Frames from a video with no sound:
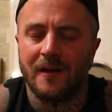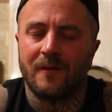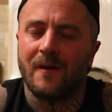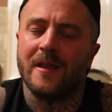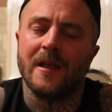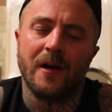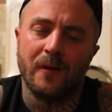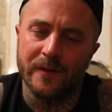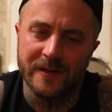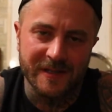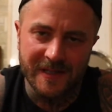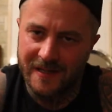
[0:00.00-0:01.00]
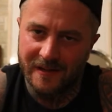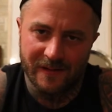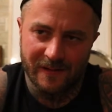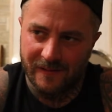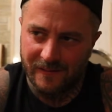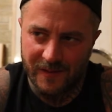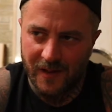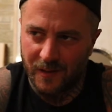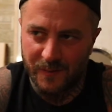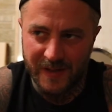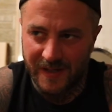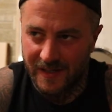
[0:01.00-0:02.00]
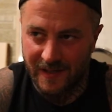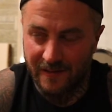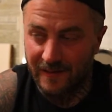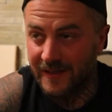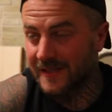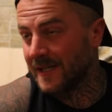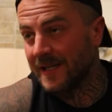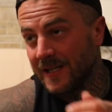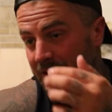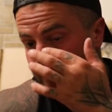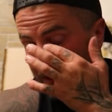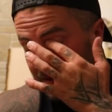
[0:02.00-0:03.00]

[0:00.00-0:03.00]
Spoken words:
why the hell would a senior dog be in here in this condition